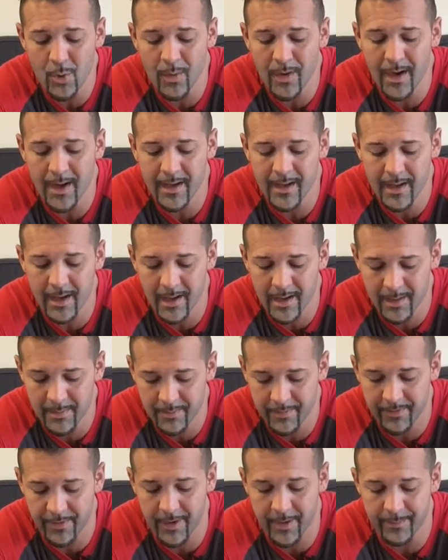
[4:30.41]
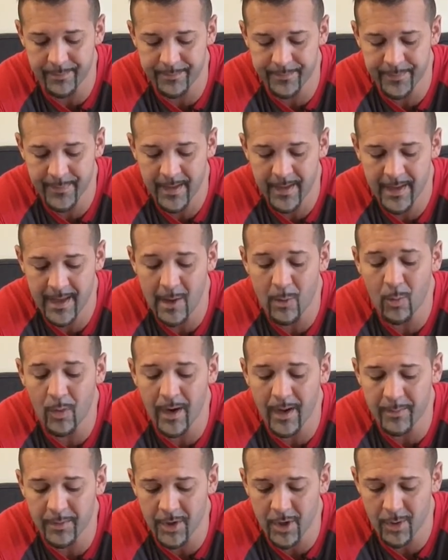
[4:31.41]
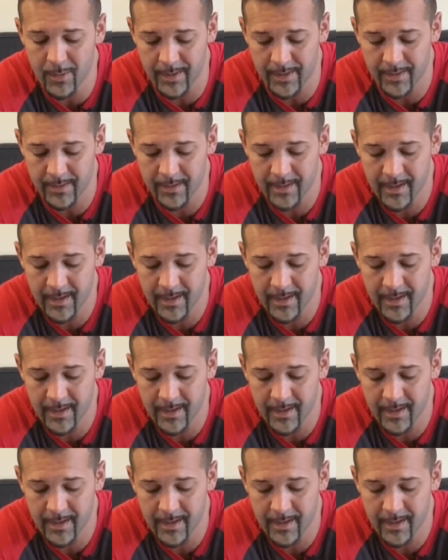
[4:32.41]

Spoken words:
where I came from and where I'm going.